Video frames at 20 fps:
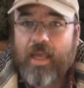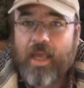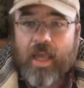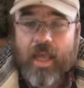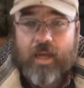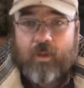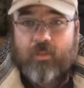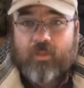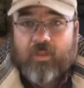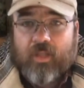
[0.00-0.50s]

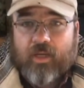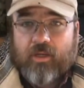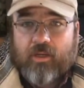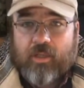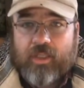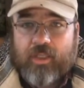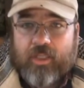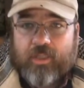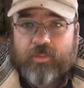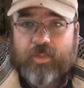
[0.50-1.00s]
And it was
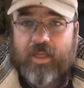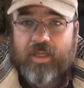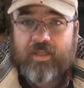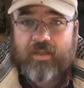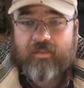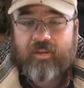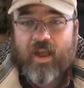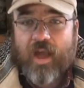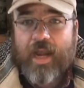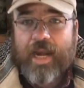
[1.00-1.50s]
literally just because
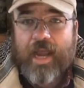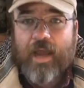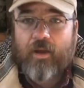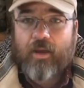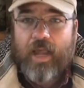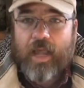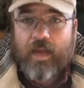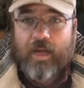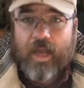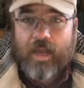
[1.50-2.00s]
I've gone
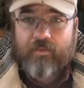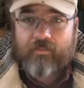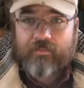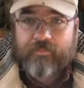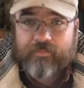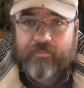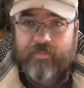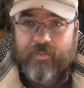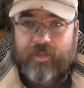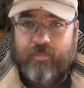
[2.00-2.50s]
out and I've
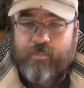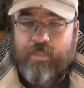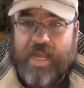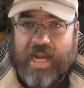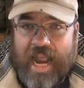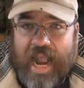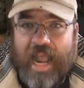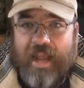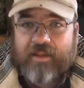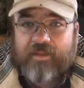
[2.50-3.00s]
been
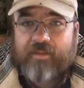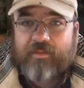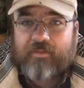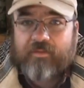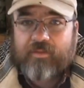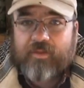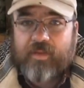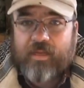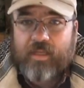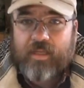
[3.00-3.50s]
active.